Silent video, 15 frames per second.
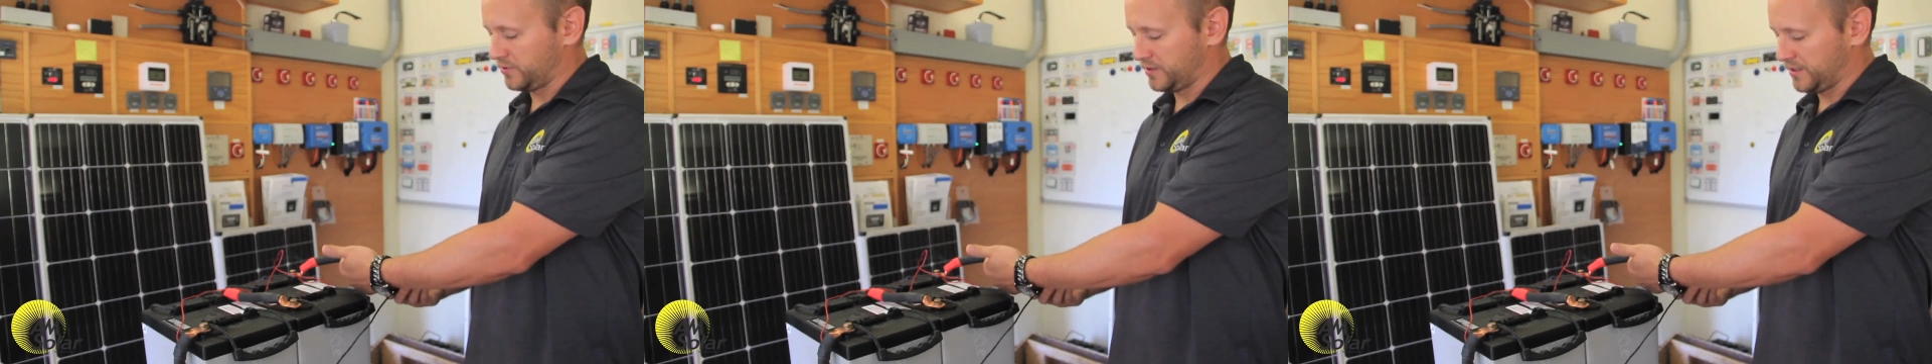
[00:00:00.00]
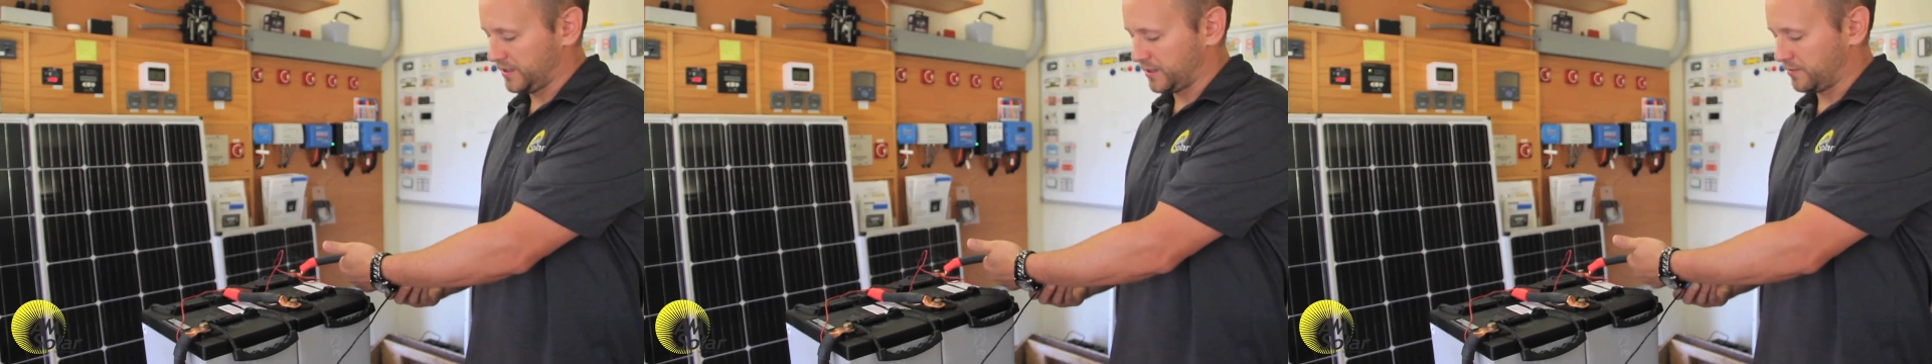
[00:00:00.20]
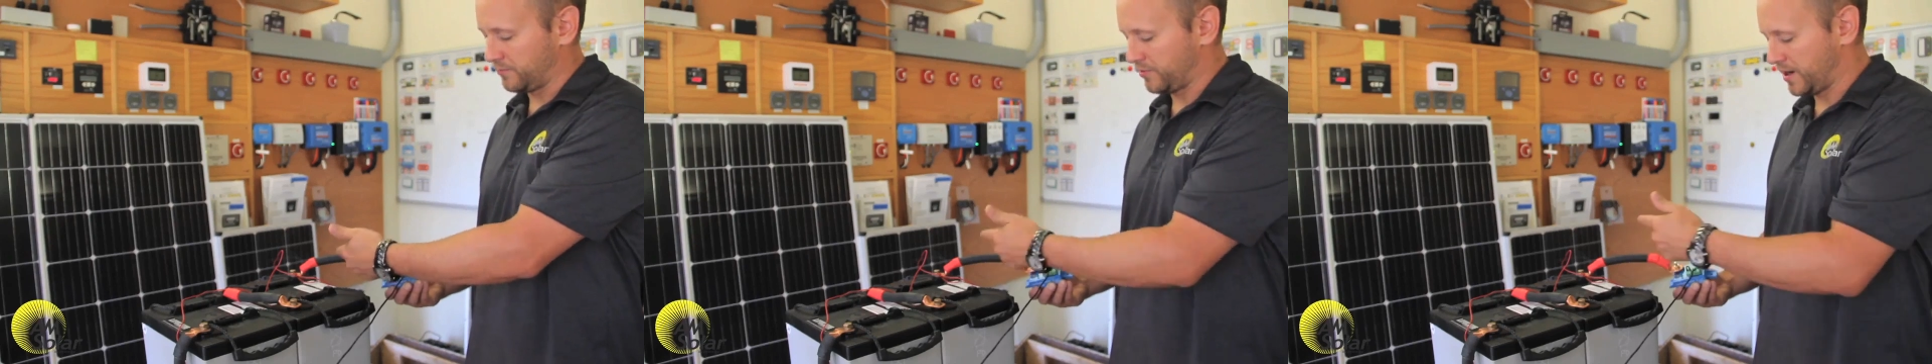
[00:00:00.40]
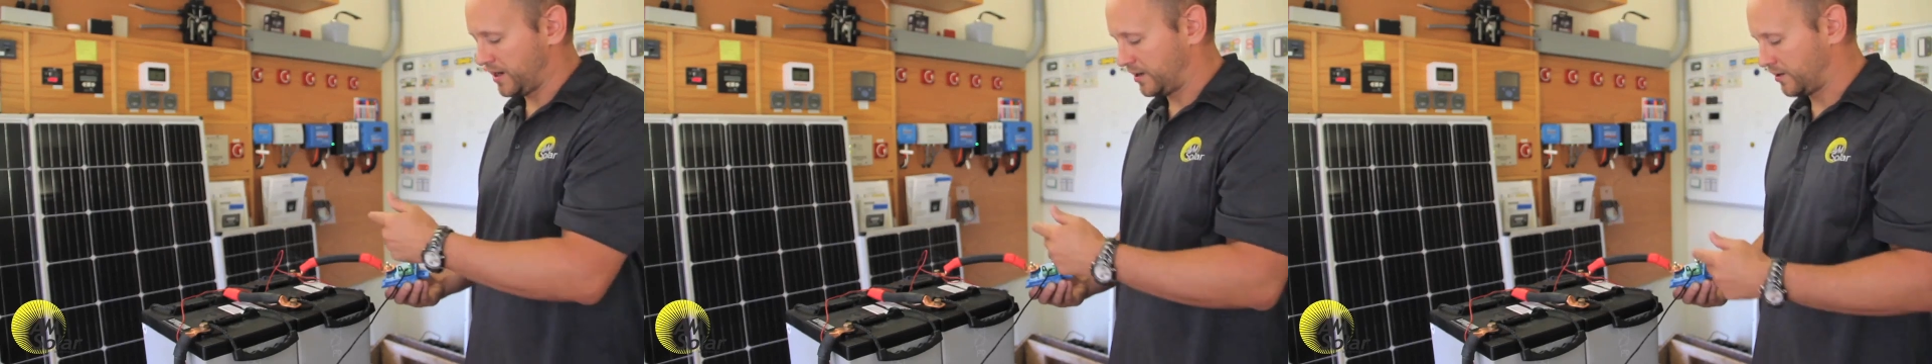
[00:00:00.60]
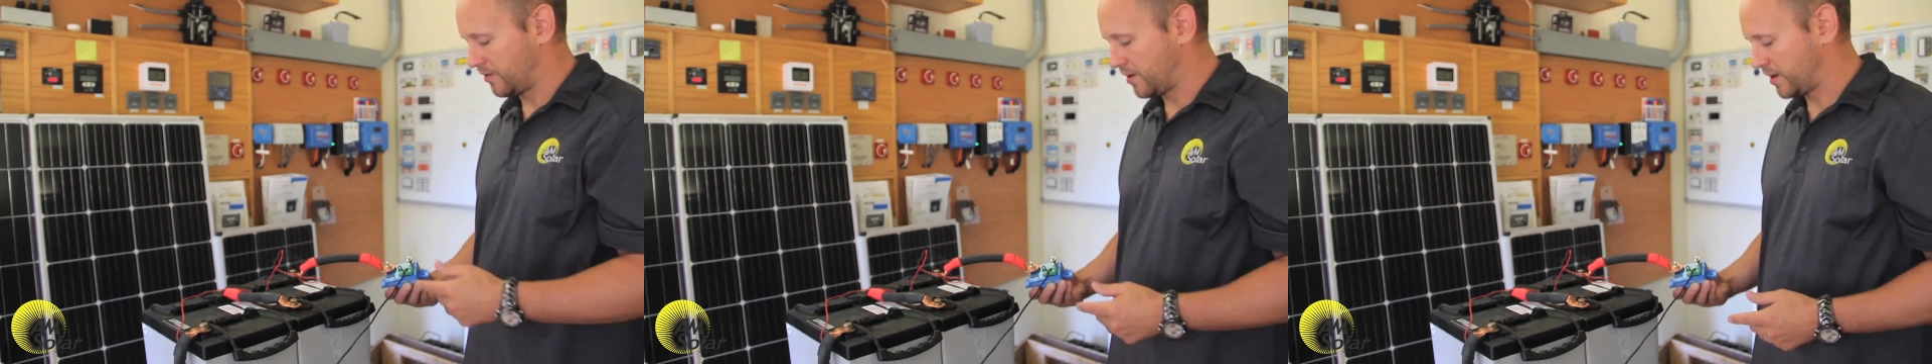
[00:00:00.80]
we stick a
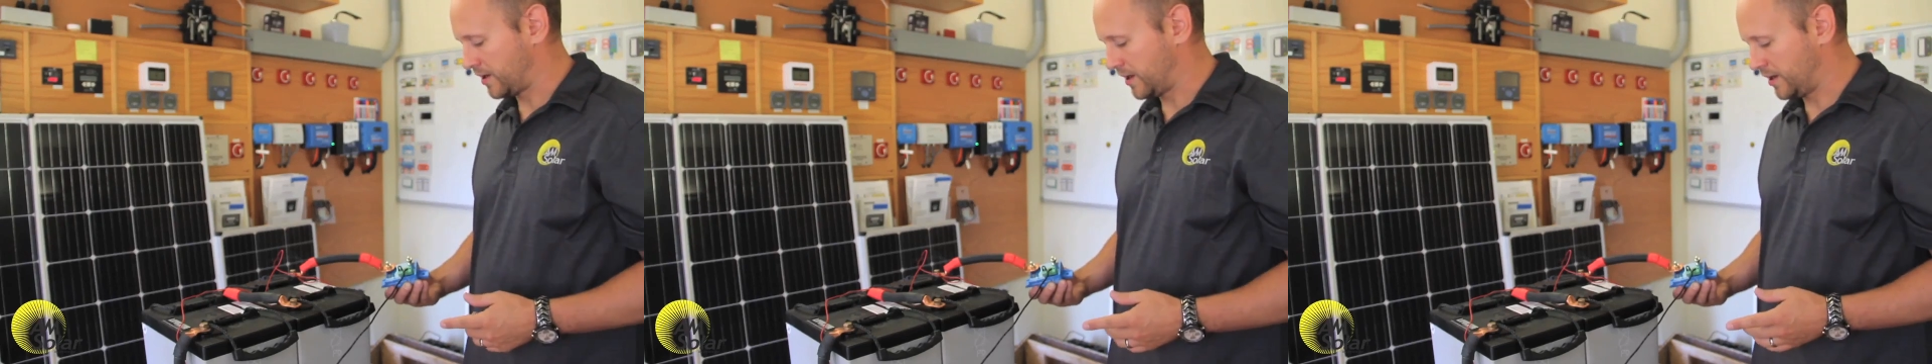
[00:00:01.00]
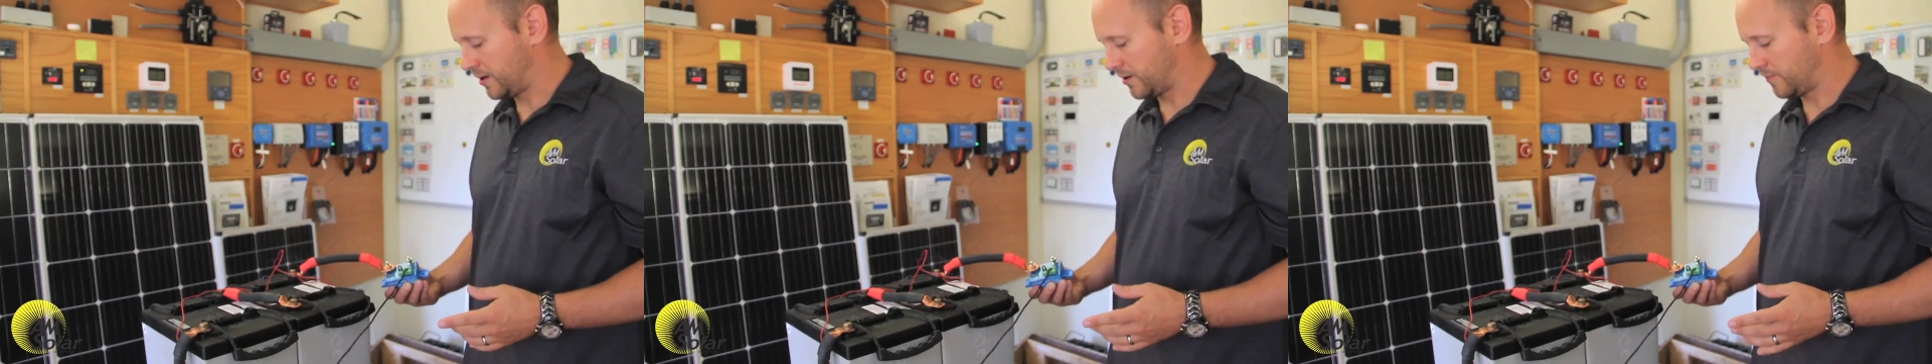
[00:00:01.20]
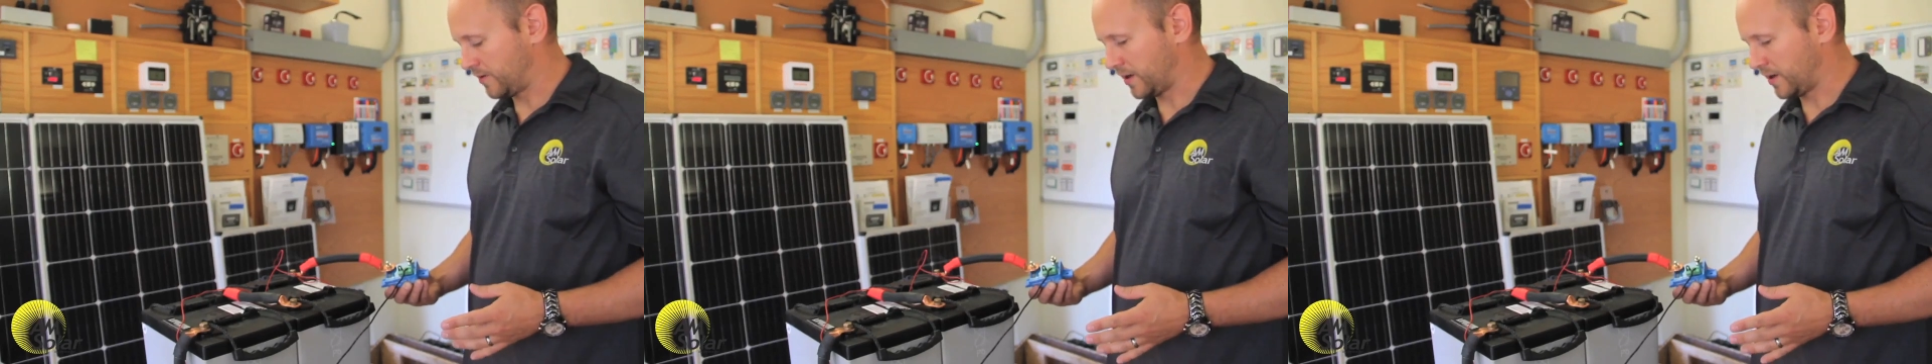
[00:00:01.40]
breaker on here,